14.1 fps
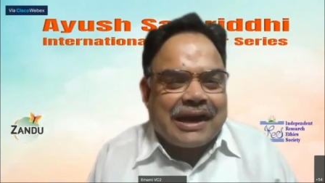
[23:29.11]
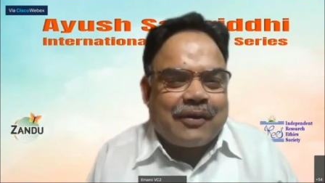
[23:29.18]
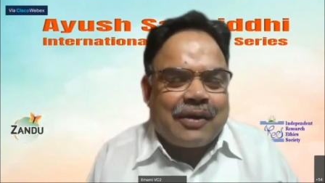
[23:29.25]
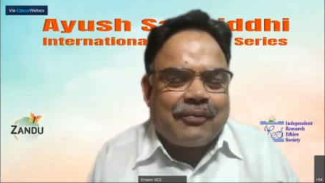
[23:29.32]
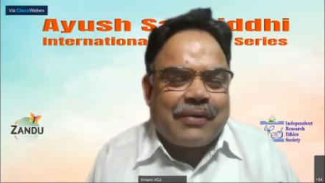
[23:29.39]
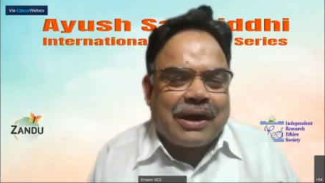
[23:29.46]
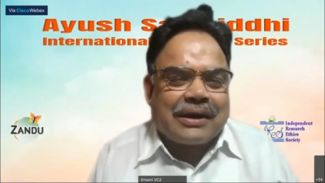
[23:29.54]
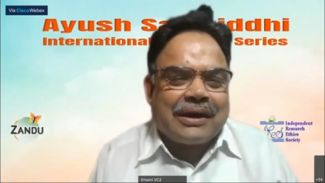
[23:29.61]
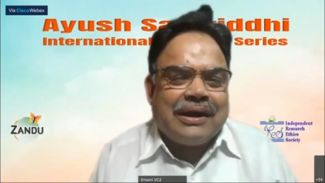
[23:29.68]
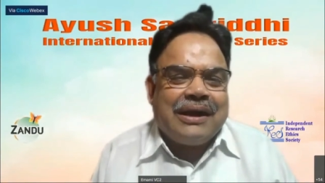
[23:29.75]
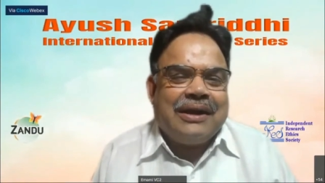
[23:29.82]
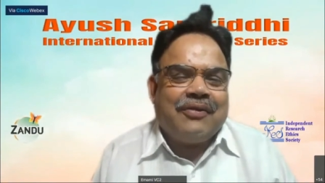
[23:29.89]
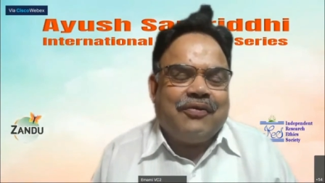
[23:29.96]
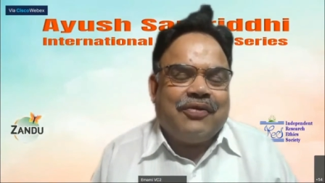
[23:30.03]
2nd
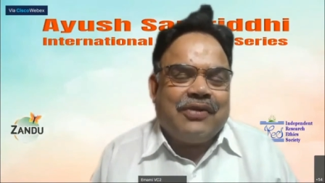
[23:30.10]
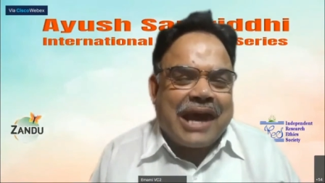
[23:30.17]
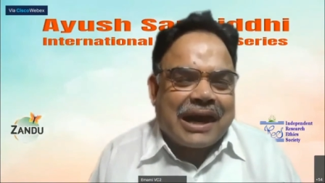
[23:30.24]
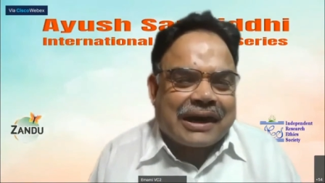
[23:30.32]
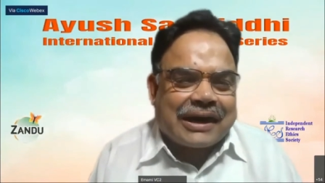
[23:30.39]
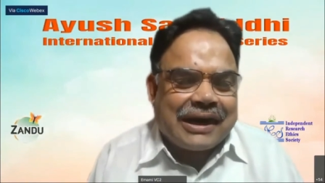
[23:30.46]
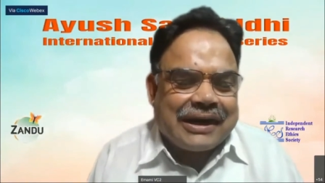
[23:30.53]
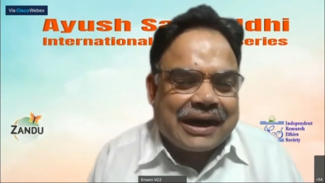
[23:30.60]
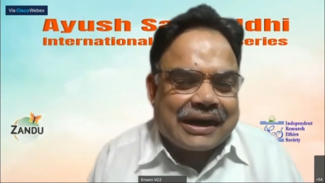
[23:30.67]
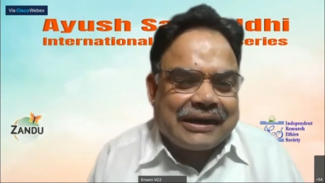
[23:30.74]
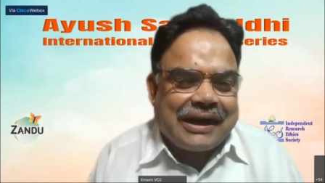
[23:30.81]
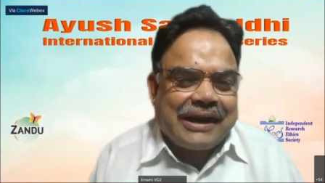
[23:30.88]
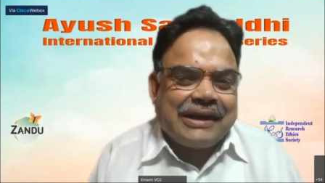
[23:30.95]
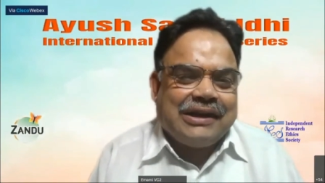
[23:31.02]
november we
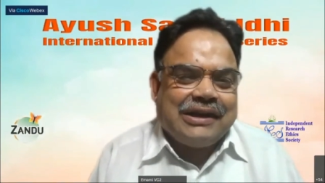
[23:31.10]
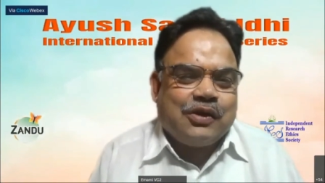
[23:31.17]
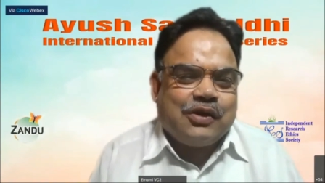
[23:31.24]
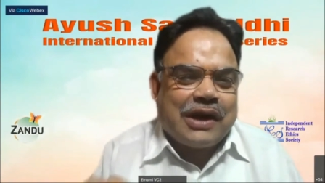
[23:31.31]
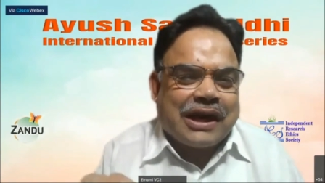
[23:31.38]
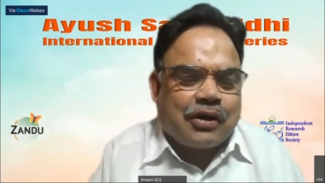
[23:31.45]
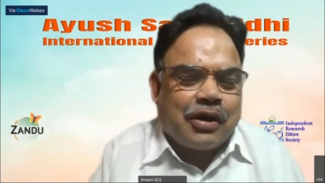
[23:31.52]
are conducting